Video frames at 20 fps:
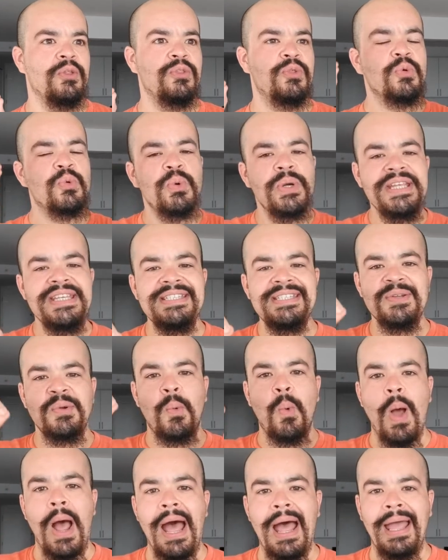The
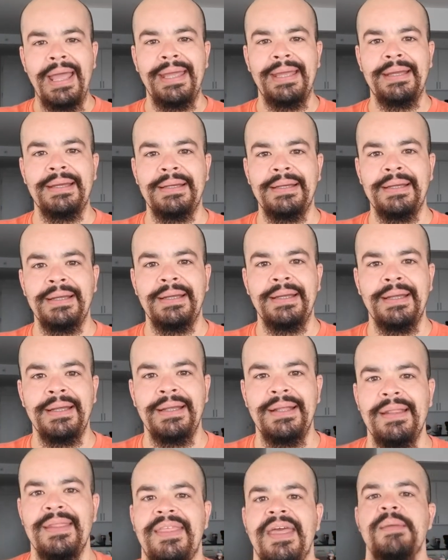reason why
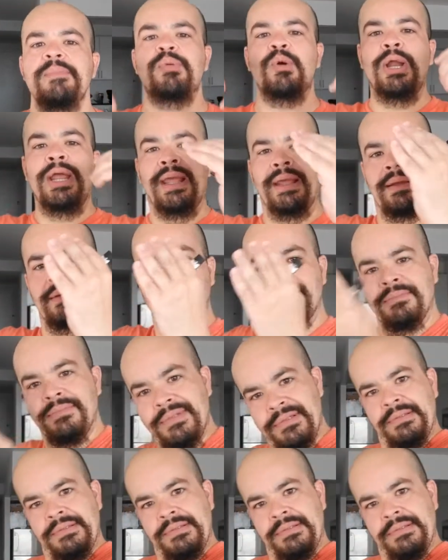they bring